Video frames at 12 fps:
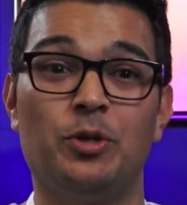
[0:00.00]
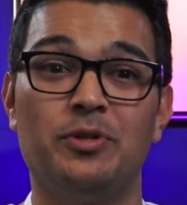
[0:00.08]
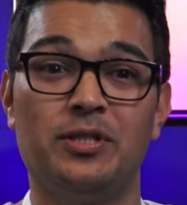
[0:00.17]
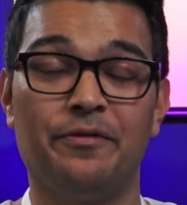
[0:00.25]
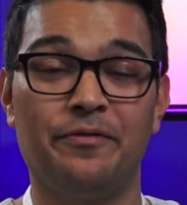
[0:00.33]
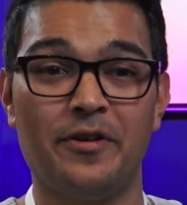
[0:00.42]
It was
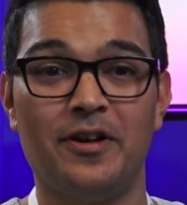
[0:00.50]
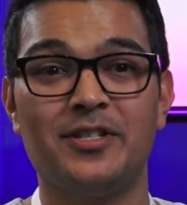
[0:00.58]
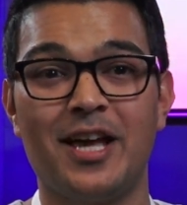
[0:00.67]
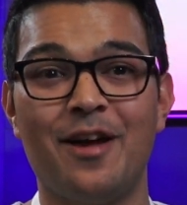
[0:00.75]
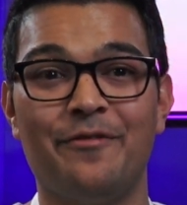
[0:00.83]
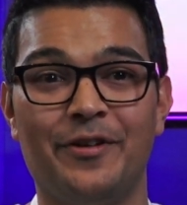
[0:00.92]
the first
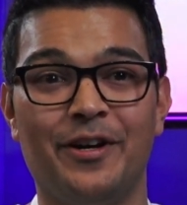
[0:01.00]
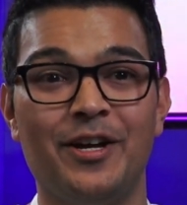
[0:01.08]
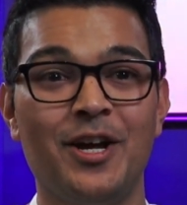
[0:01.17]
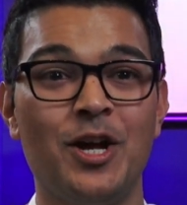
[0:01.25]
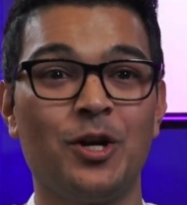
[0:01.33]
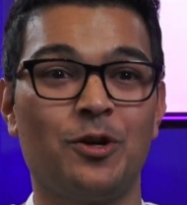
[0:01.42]
ever
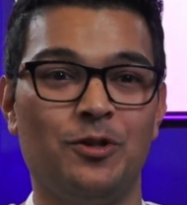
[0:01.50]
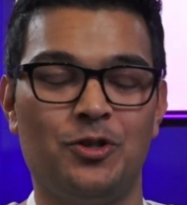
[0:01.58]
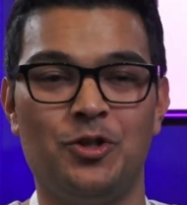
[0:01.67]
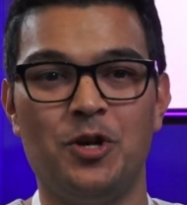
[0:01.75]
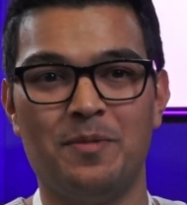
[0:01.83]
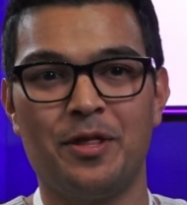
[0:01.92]

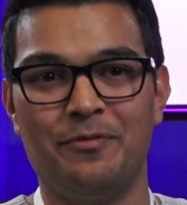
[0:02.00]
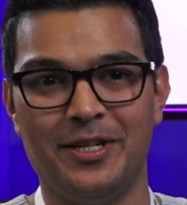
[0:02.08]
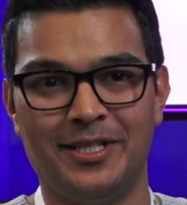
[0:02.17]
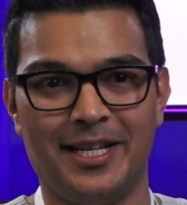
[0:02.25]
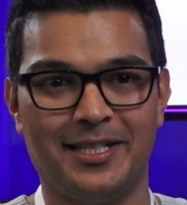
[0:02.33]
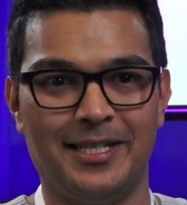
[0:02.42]
consumer
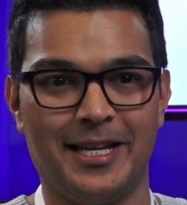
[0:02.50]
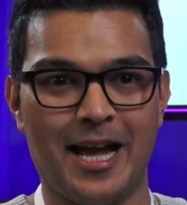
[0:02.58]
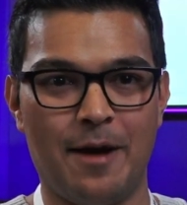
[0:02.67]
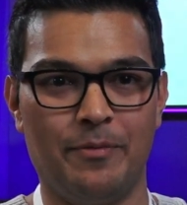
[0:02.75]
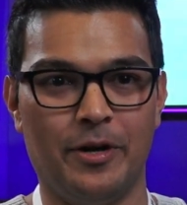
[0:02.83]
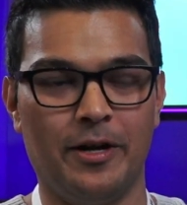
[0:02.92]
360
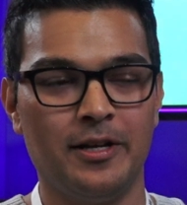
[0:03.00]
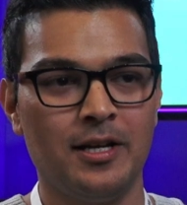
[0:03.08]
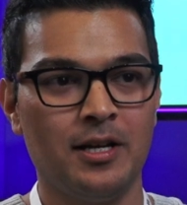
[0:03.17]
camera.